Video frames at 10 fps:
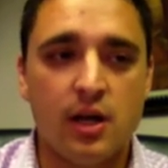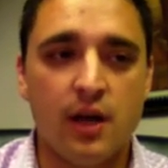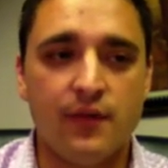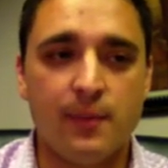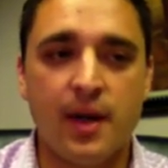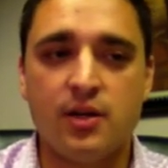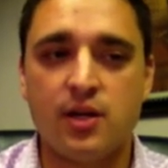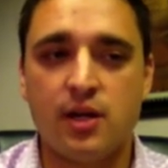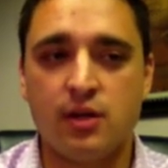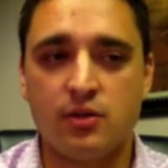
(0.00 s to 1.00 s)
If the
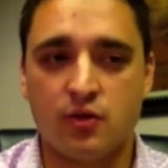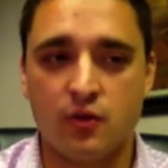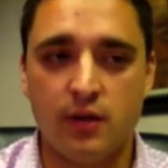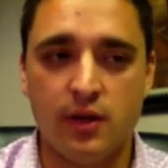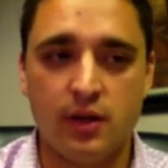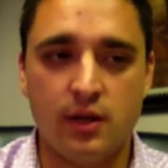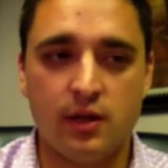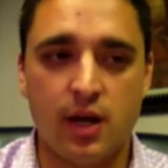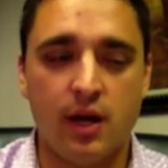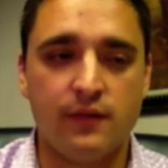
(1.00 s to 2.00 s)
patient truly
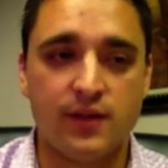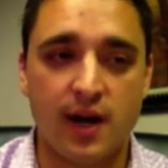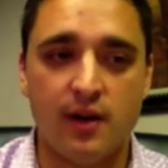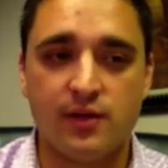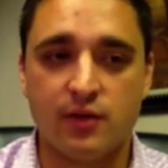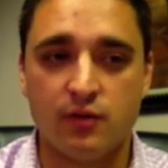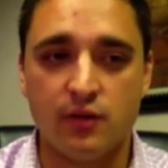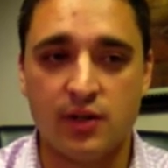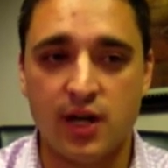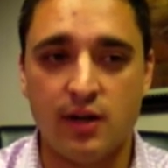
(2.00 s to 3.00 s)
desires to
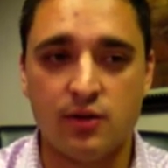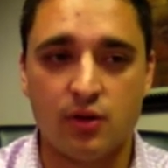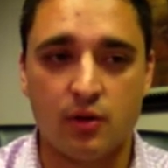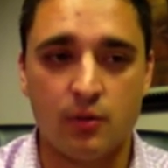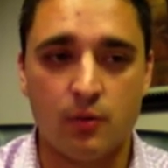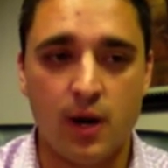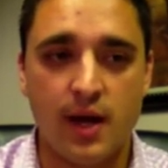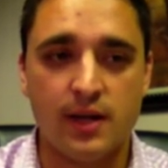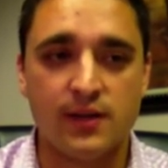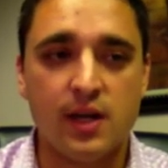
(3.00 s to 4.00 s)
truly change her
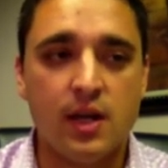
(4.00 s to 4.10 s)
ways,